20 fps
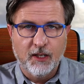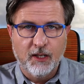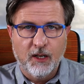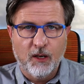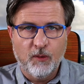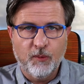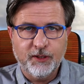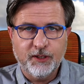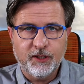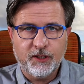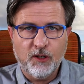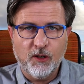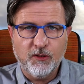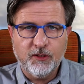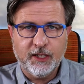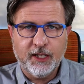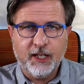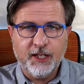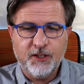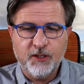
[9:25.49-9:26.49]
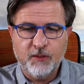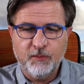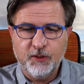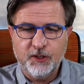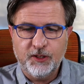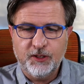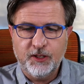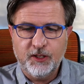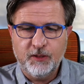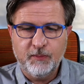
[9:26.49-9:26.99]
And when the congregation
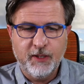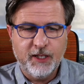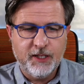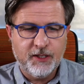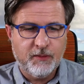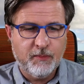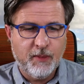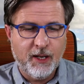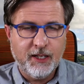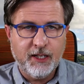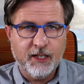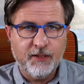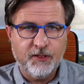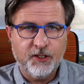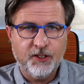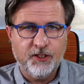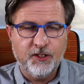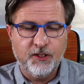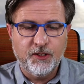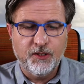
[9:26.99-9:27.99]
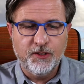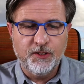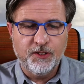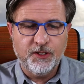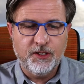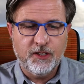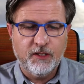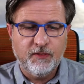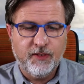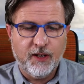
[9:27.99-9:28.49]
was dismissed, many of the Jews
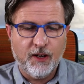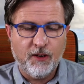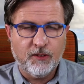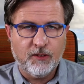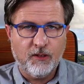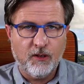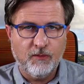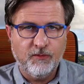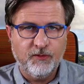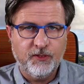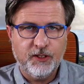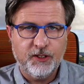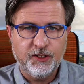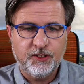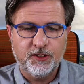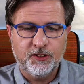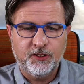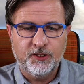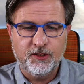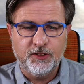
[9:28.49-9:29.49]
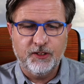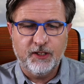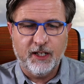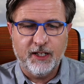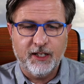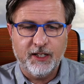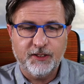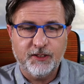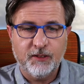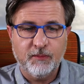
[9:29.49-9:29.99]
and devout converts to
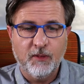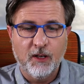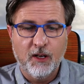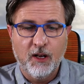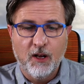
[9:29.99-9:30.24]
Judaism